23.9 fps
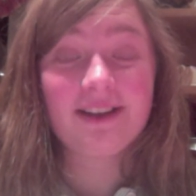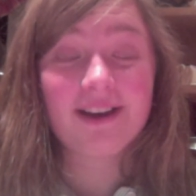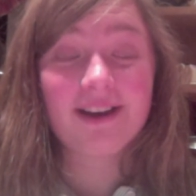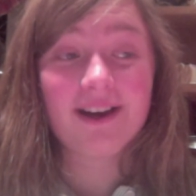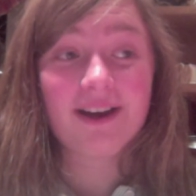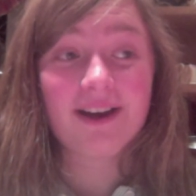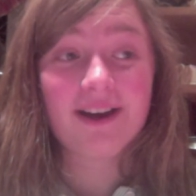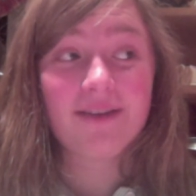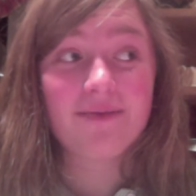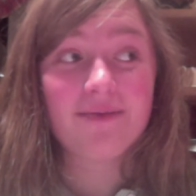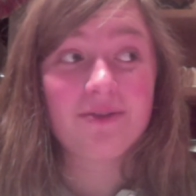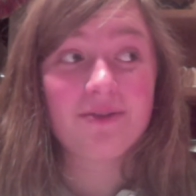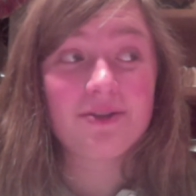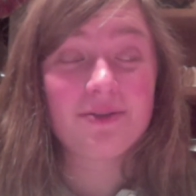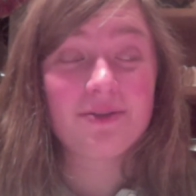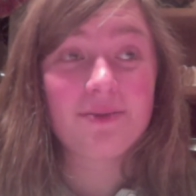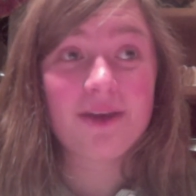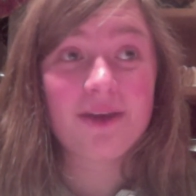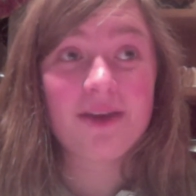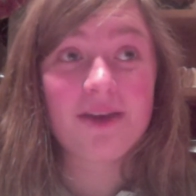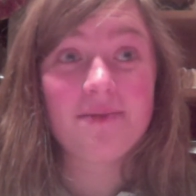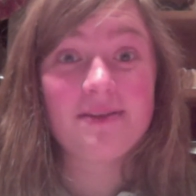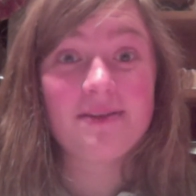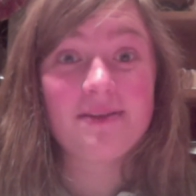I'm just
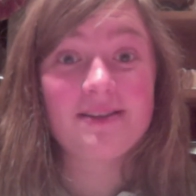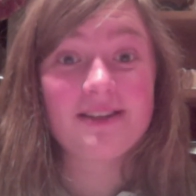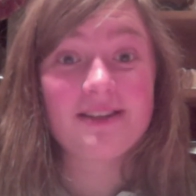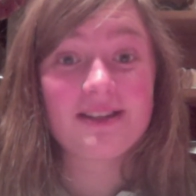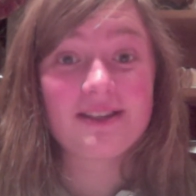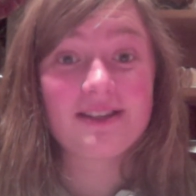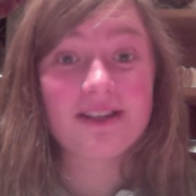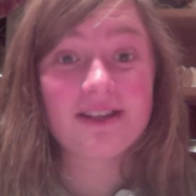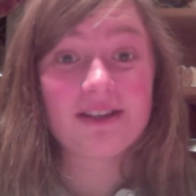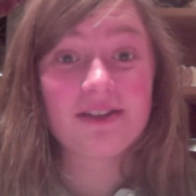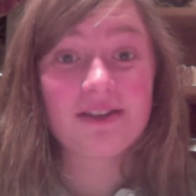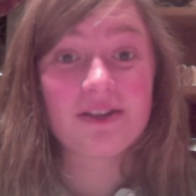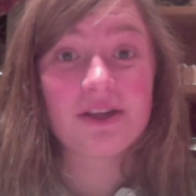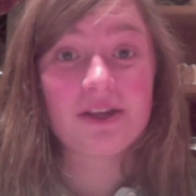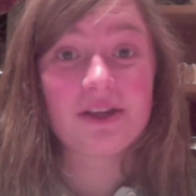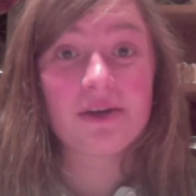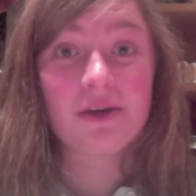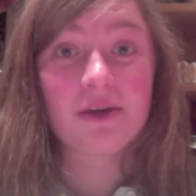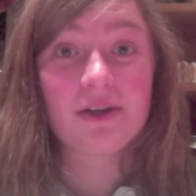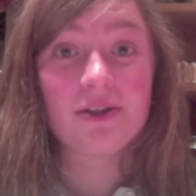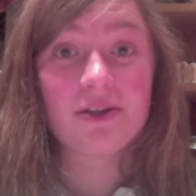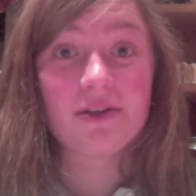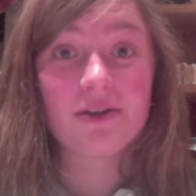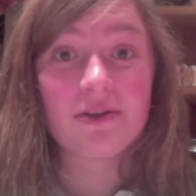babysitting, so
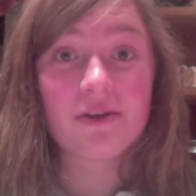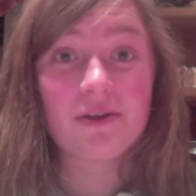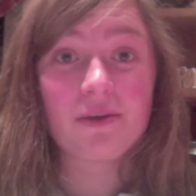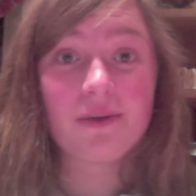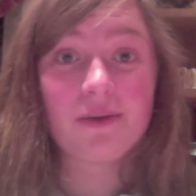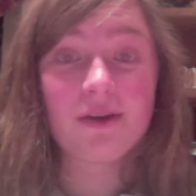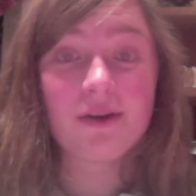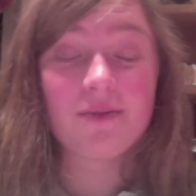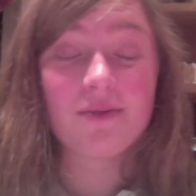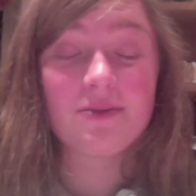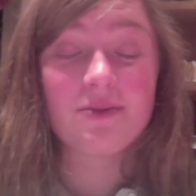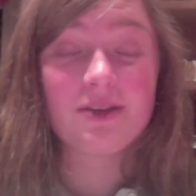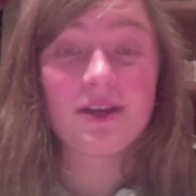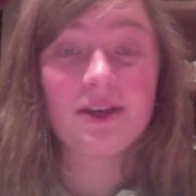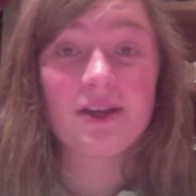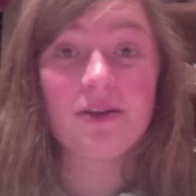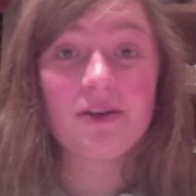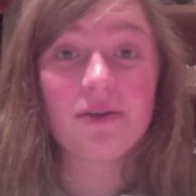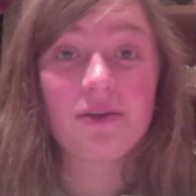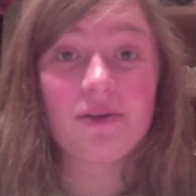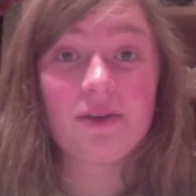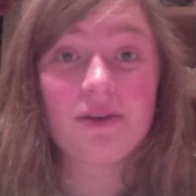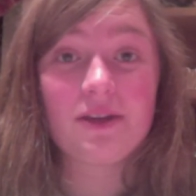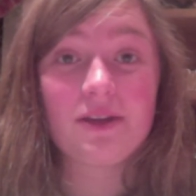I don't know why I'm saying
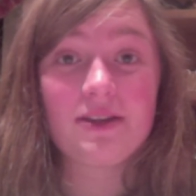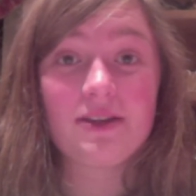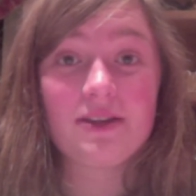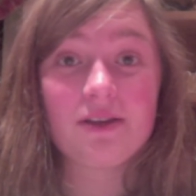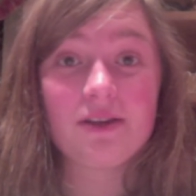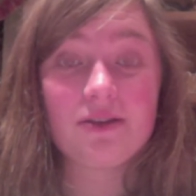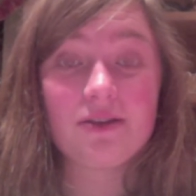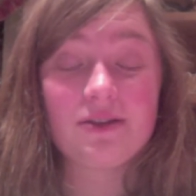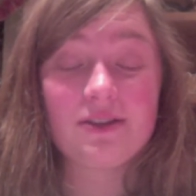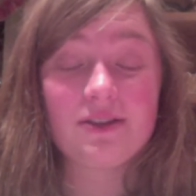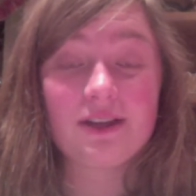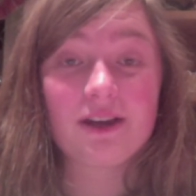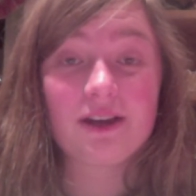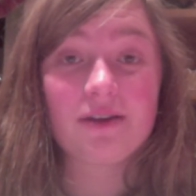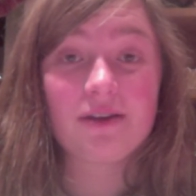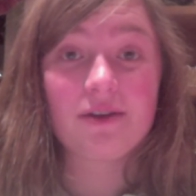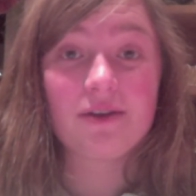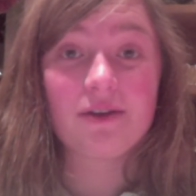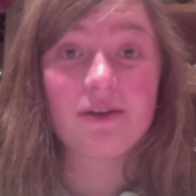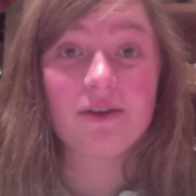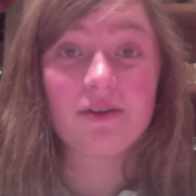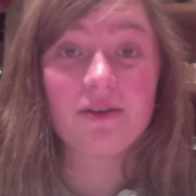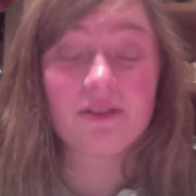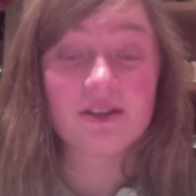all this. I'll just
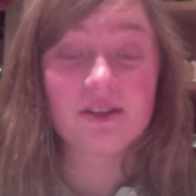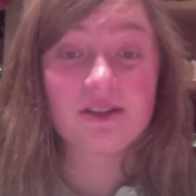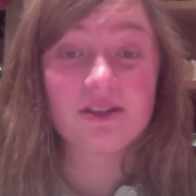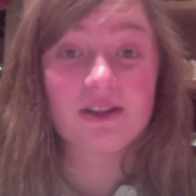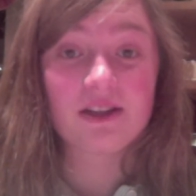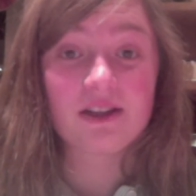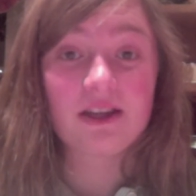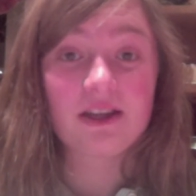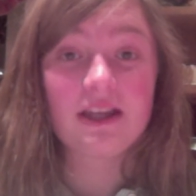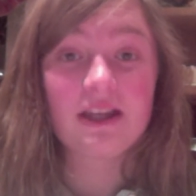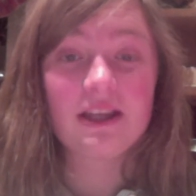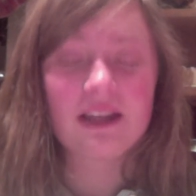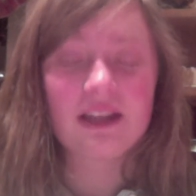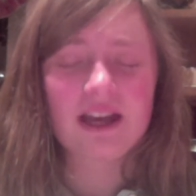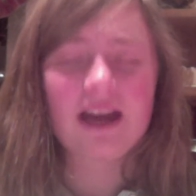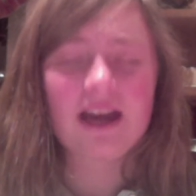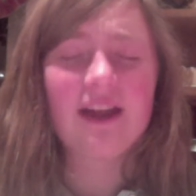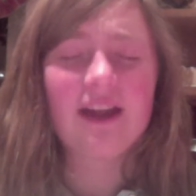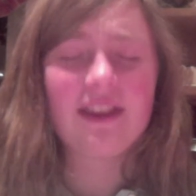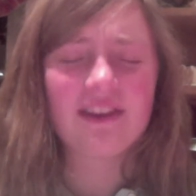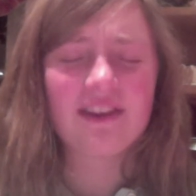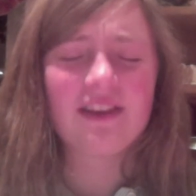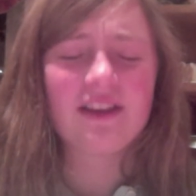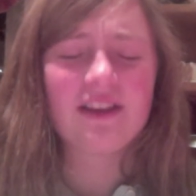carry on, shall I? Yeah,
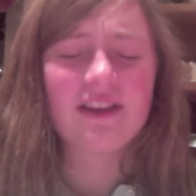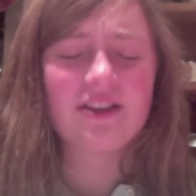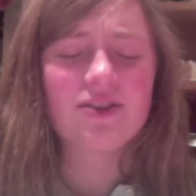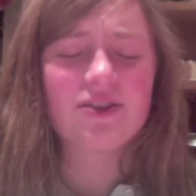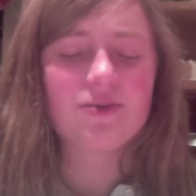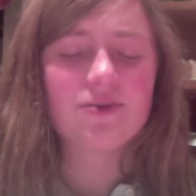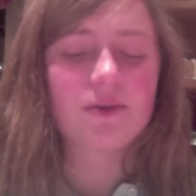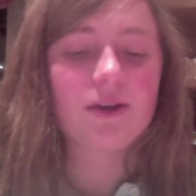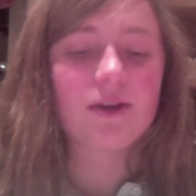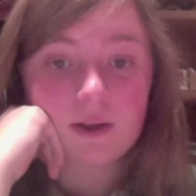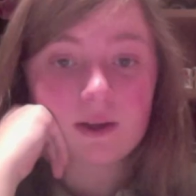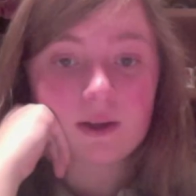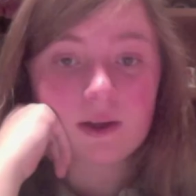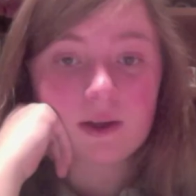I think that's right.